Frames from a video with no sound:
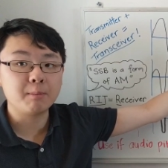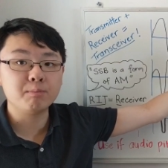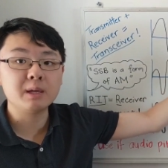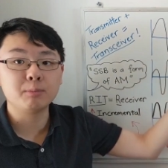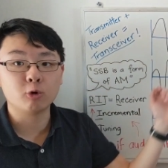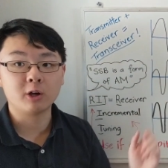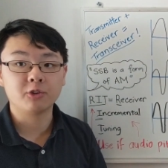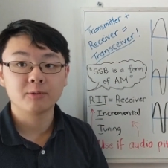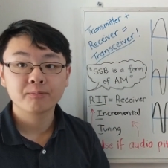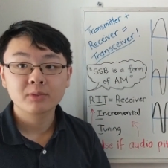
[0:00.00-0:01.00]
a beep
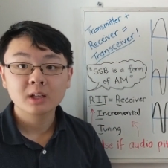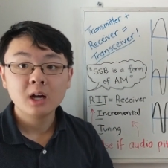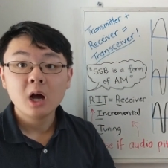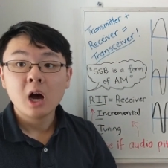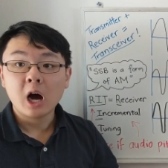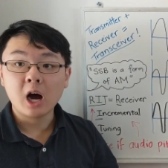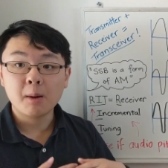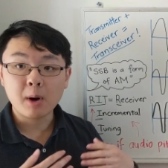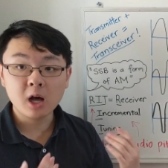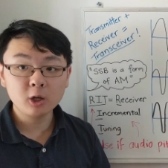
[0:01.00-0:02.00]
noise.
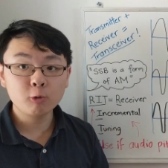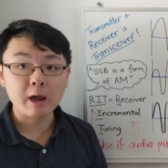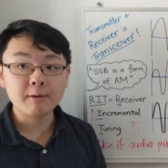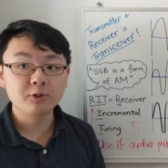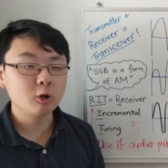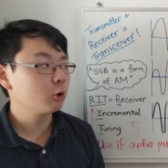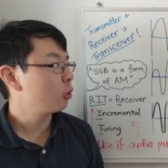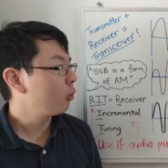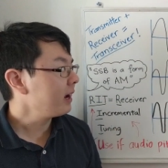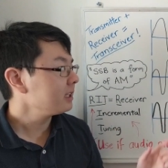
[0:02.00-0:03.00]
Other waves don't
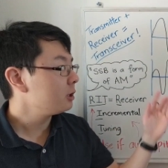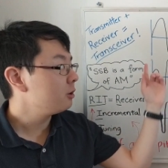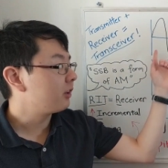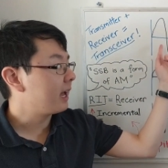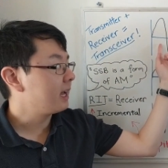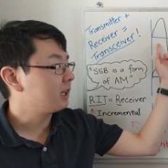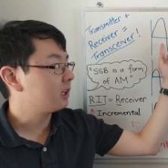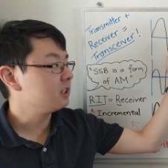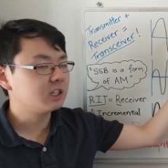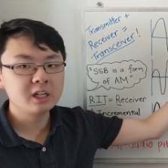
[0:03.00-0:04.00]
quite use a
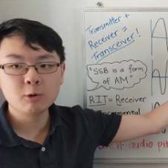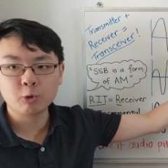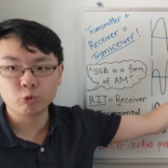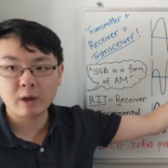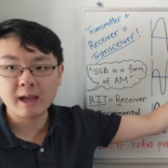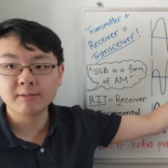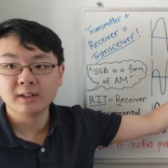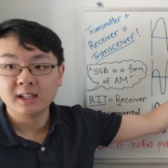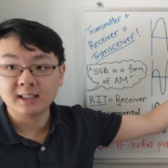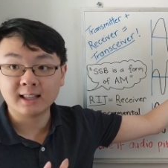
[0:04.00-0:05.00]
continuous
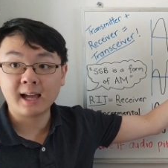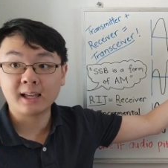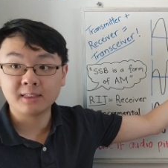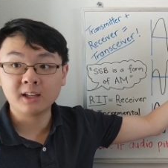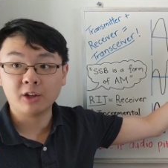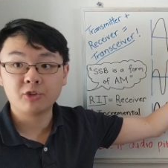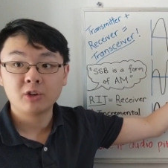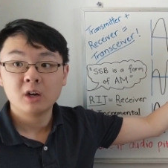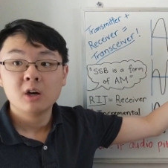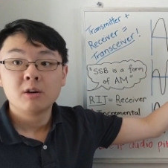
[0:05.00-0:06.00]
wave like
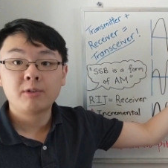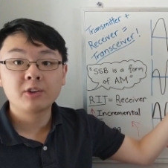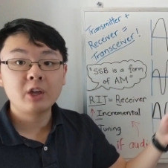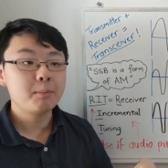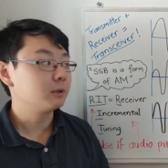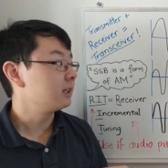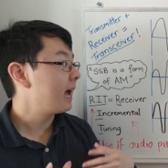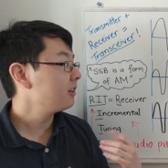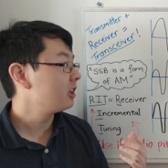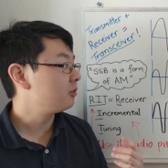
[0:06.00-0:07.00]
this. For example,
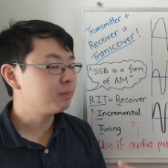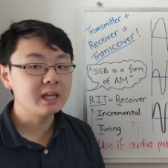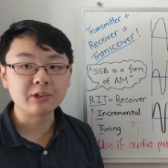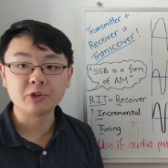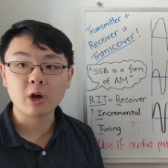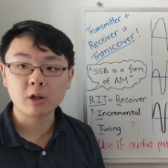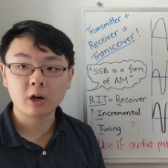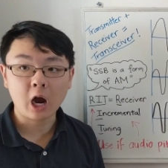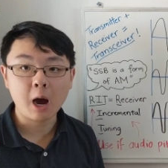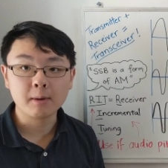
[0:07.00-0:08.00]
SSB is
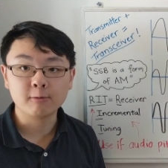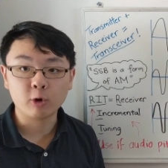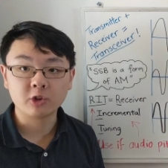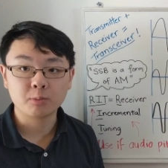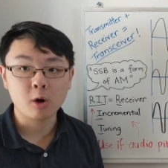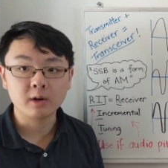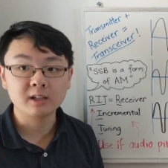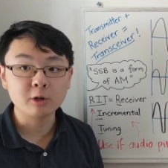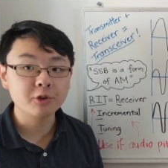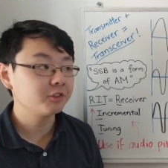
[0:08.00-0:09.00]
another common voice mode.
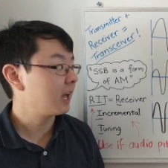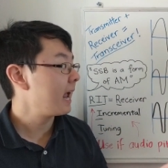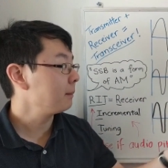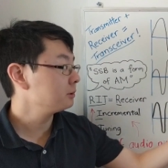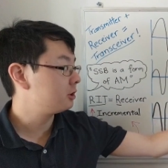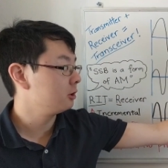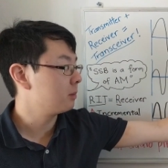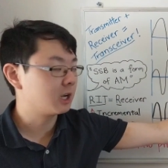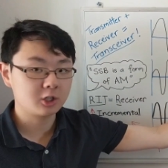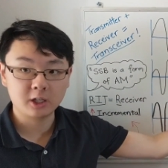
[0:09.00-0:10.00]
It uses amplitude
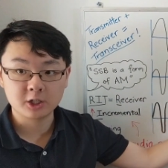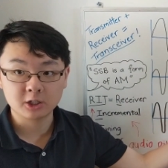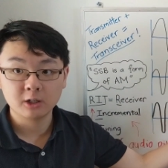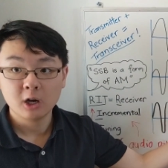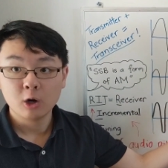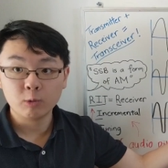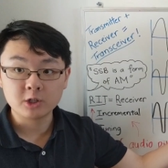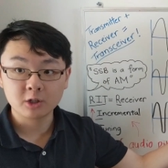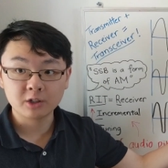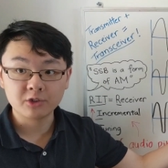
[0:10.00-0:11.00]
modulation,
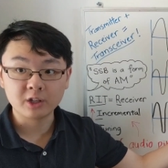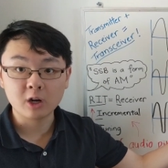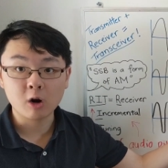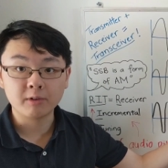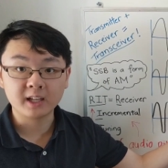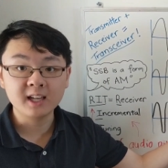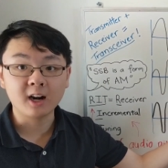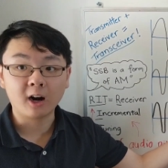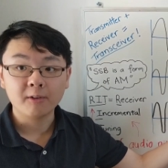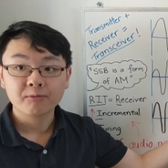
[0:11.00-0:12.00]
which you can see over
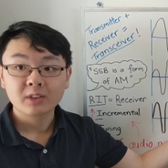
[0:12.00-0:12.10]
here.